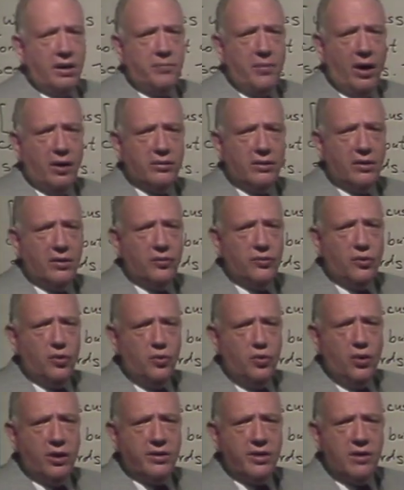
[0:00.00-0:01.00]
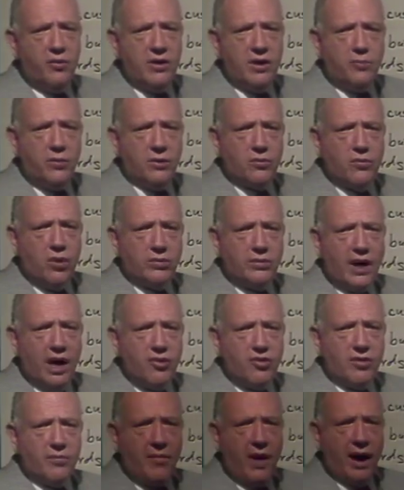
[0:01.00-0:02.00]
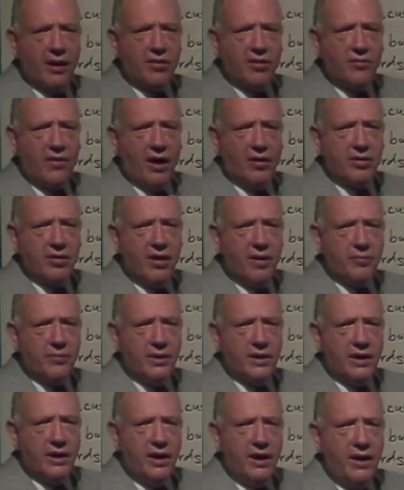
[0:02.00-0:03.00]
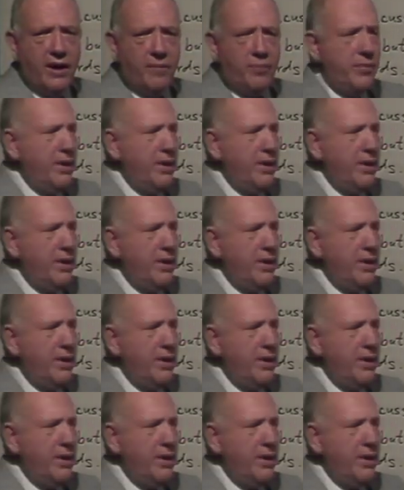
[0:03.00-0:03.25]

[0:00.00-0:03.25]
about the word. See, when you put quotation marks around something, it